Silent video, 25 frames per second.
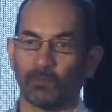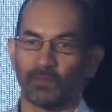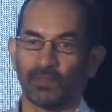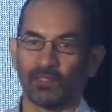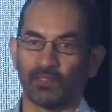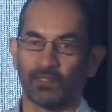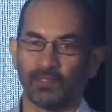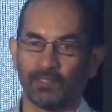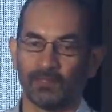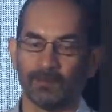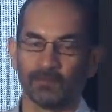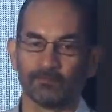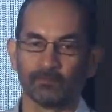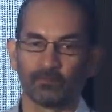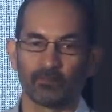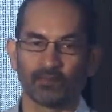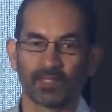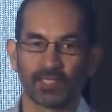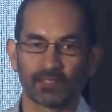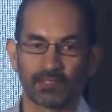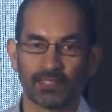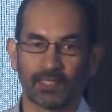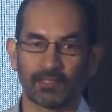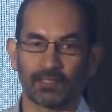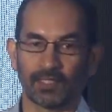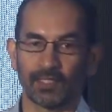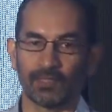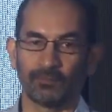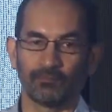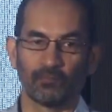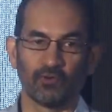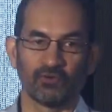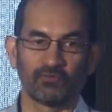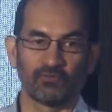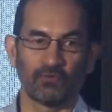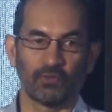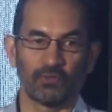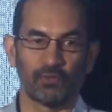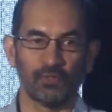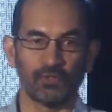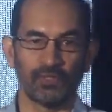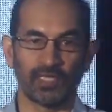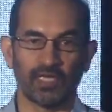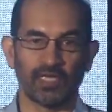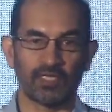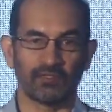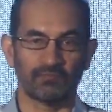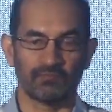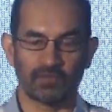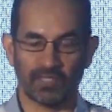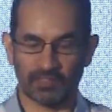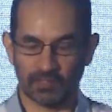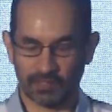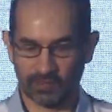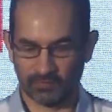by the satellite portfolio and vice